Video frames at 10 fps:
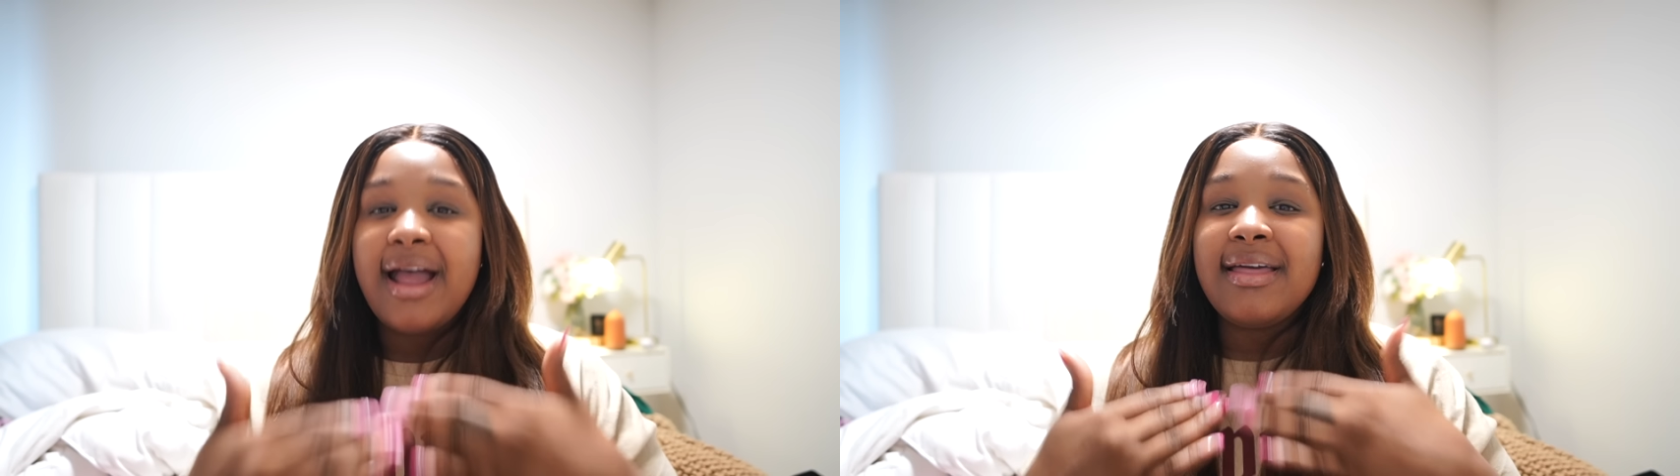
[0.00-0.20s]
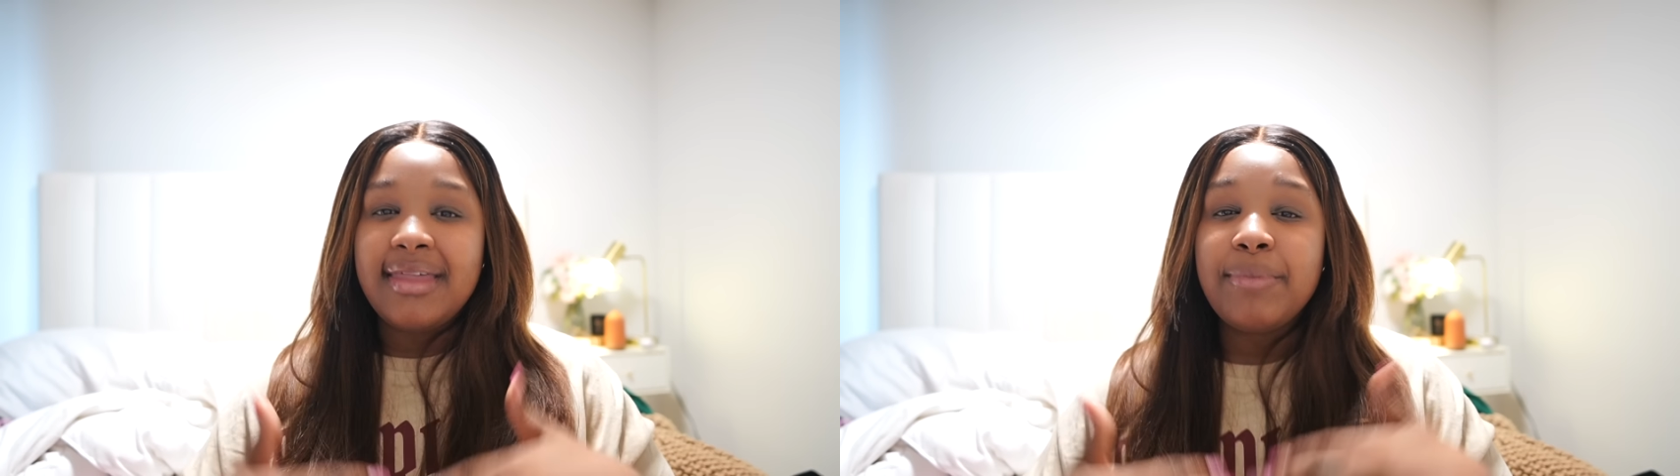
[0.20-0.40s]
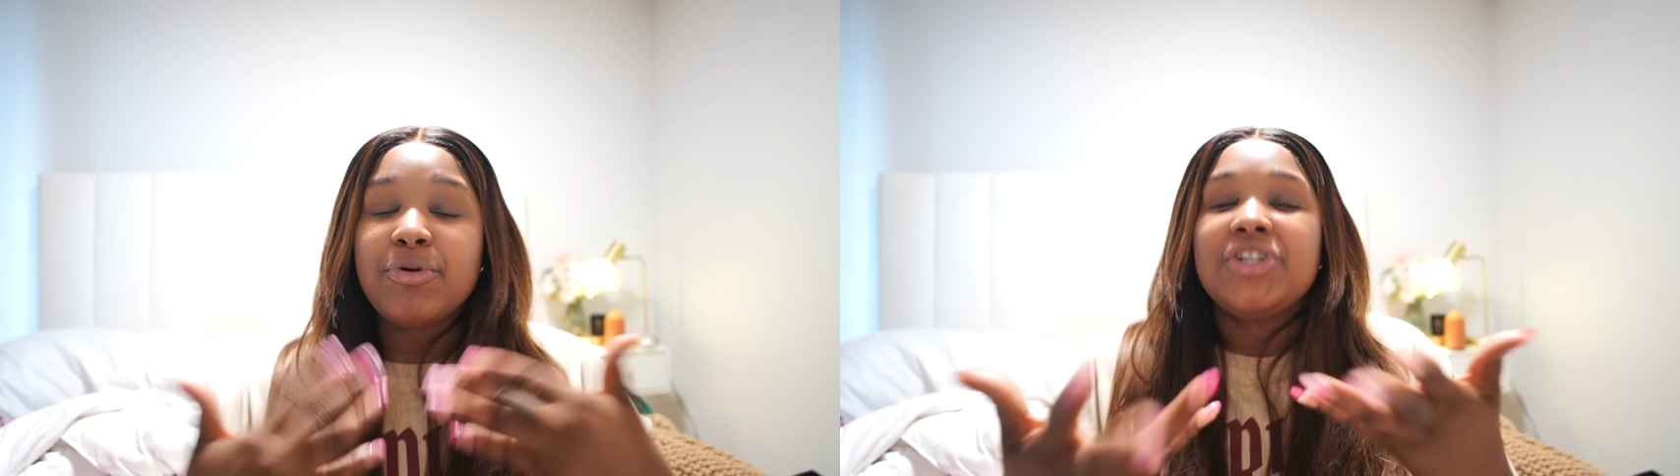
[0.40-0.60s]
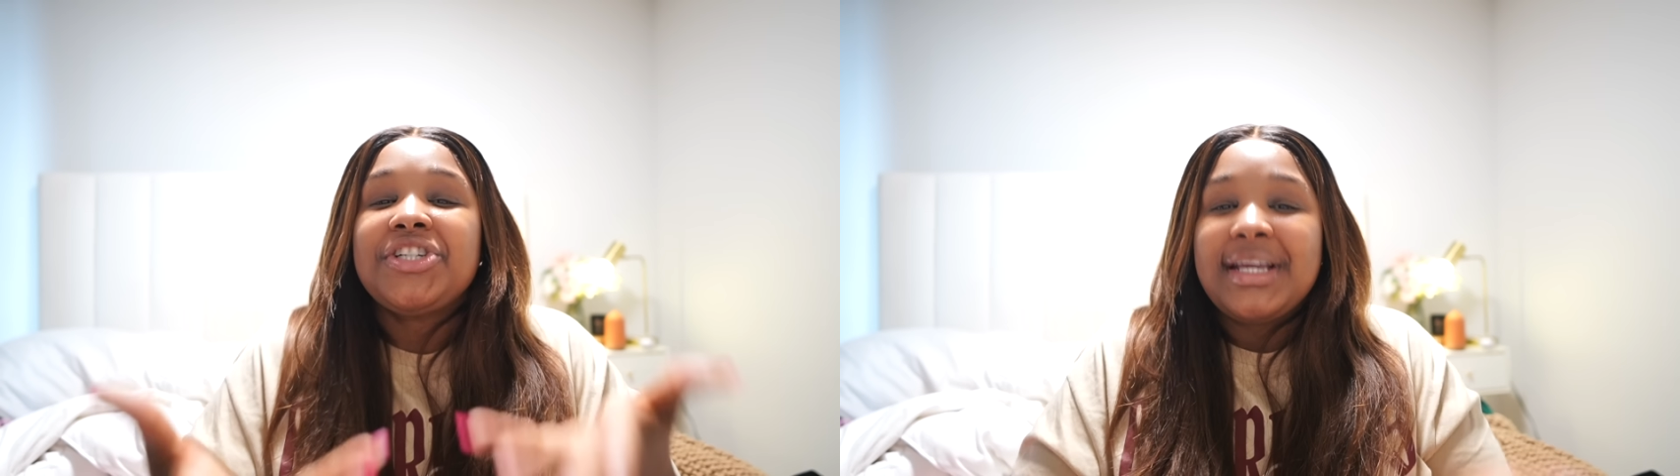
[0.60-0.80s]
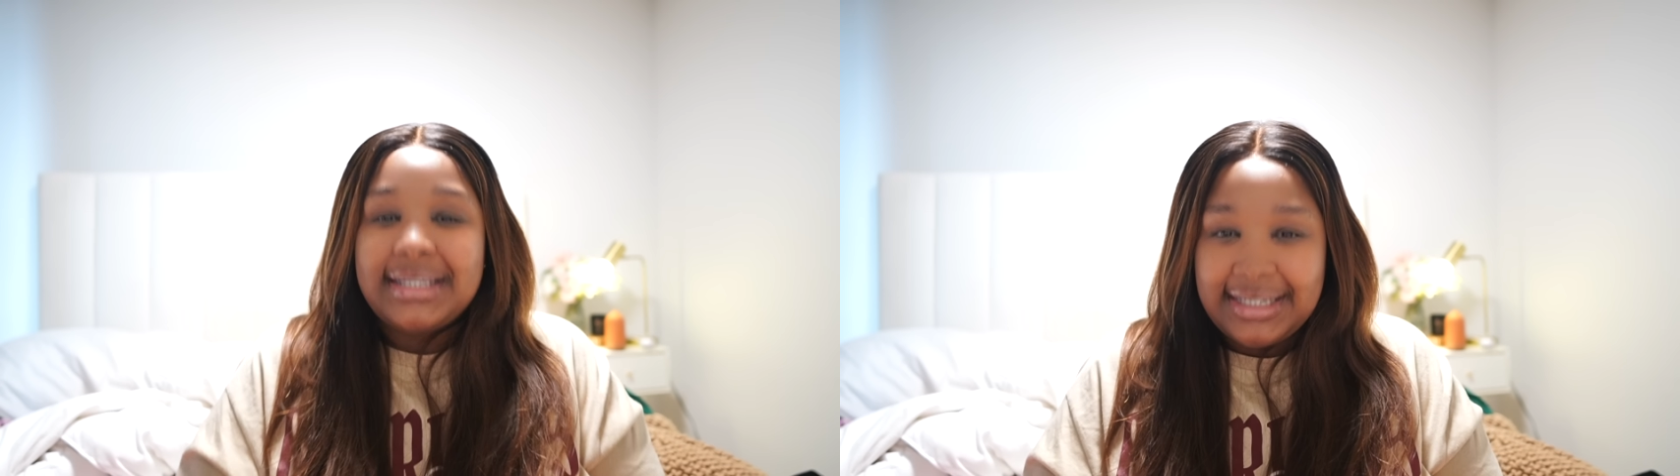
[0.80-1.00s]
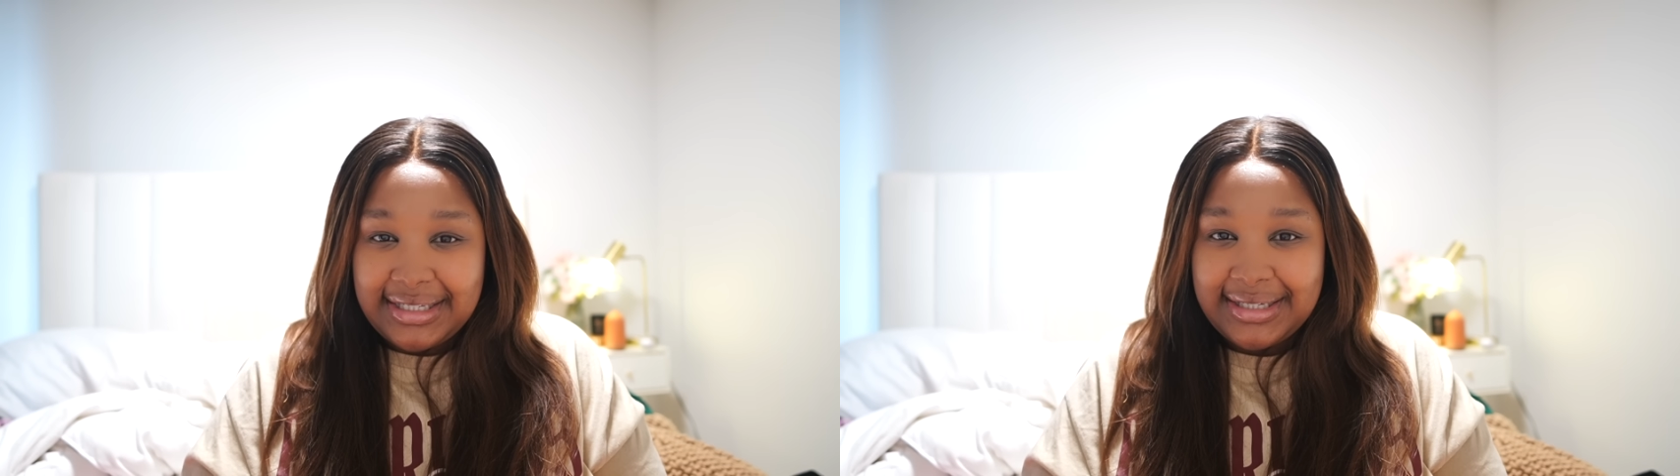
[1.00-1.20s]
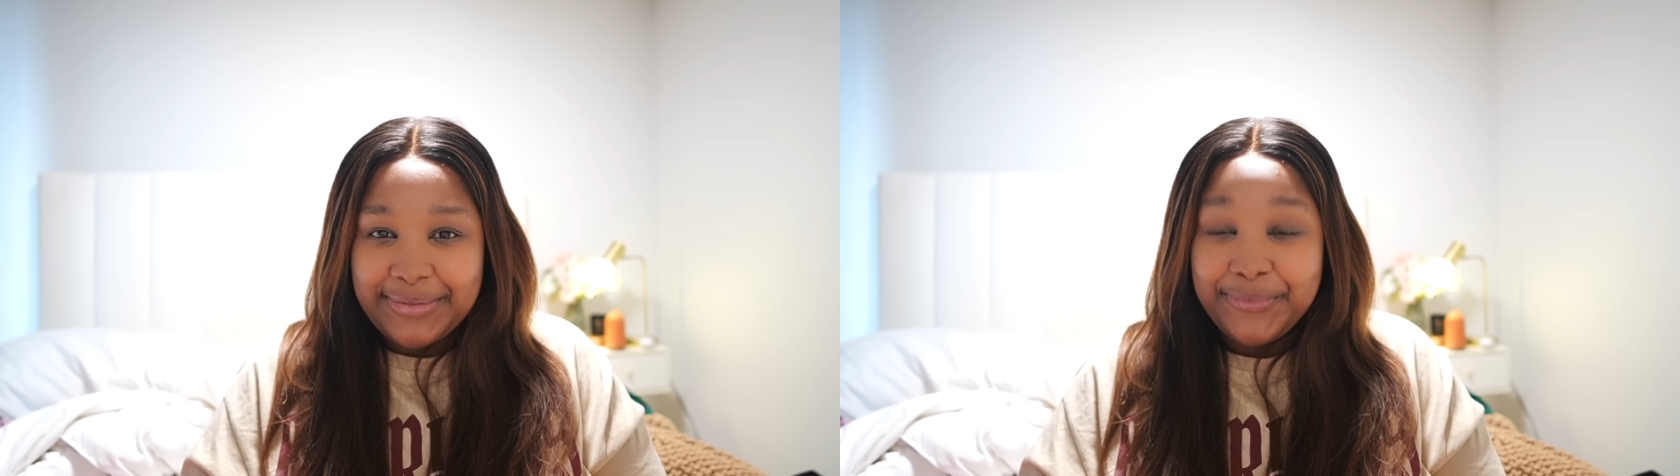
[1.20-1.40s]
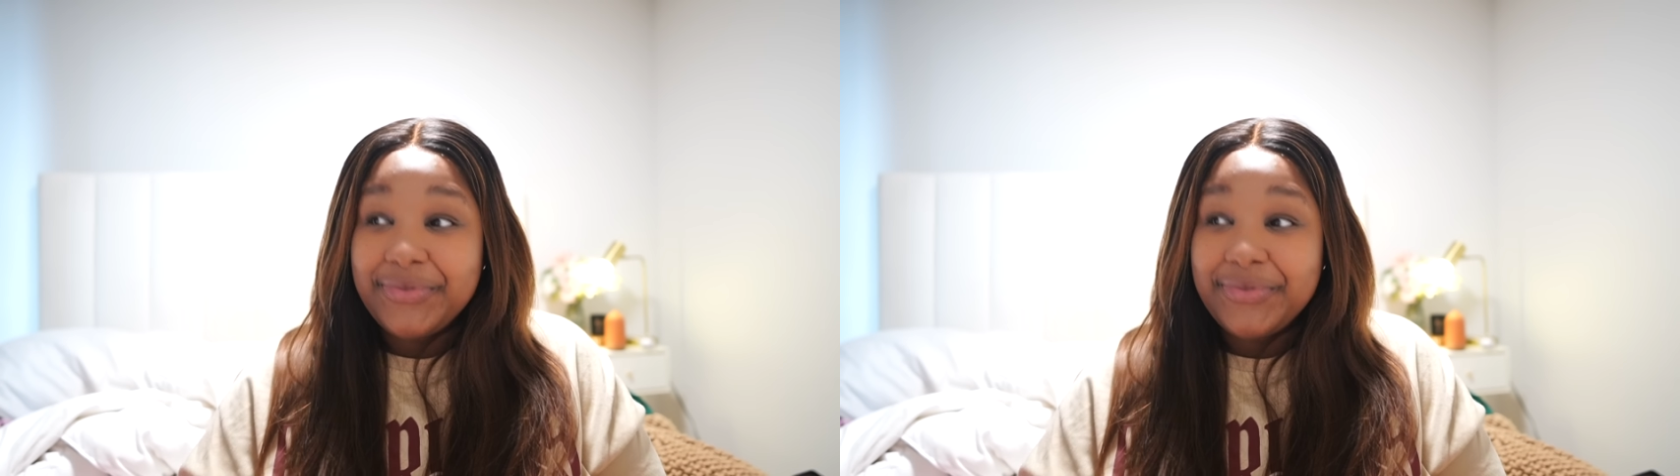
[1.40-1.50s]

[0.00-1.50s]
they project it.